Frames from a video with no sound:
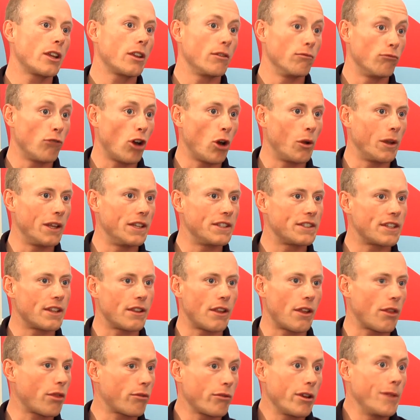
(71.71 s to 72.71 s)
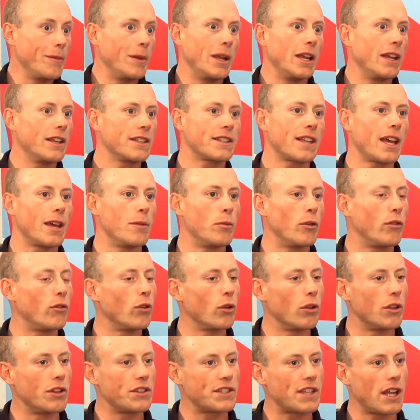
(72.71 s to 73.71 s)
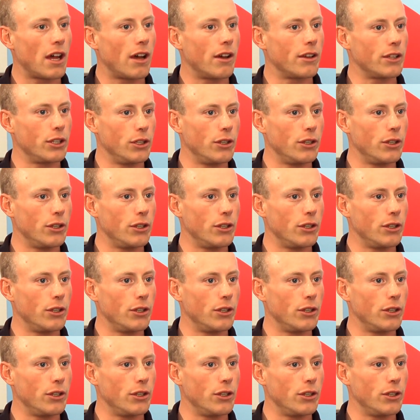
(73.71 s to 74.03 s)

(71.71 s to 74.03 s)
roll into the 3 minutes, say, before the start,